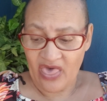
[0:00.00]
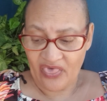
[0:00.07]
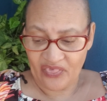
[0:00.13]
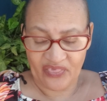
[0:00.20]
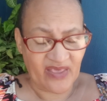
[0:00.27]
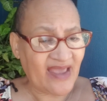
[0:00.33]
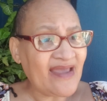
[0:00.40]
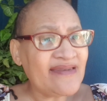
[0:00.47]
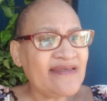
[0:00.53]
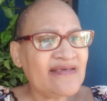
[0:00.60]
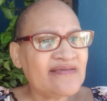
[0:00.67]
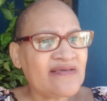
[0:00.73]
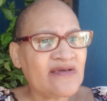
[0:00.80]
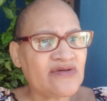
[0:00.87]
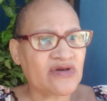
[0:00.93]
their
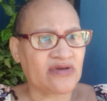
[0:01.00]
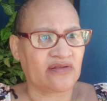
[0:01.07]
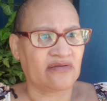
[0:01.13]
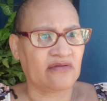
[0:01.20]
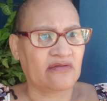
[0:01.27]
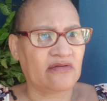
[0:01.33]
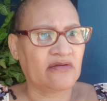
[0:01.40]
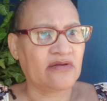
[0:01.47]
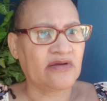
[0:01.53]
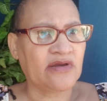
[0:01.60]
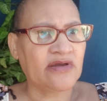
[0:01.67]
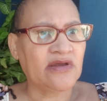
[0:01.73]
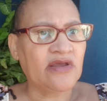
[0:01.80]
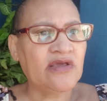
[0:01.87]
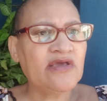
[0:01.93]
decision
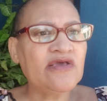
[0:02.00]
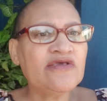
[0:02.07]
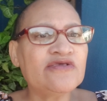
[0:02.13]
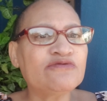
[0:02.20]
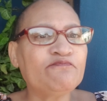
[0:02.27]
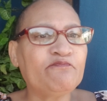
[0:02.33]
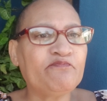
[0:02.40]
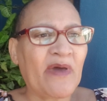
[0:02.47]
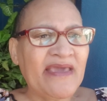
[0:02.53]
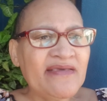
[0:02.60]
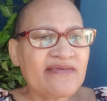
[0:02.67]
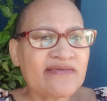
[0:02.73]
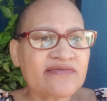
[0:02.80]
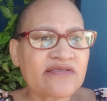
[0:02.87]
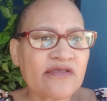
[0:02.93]
is
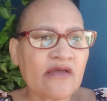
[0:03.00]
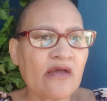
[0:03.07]
based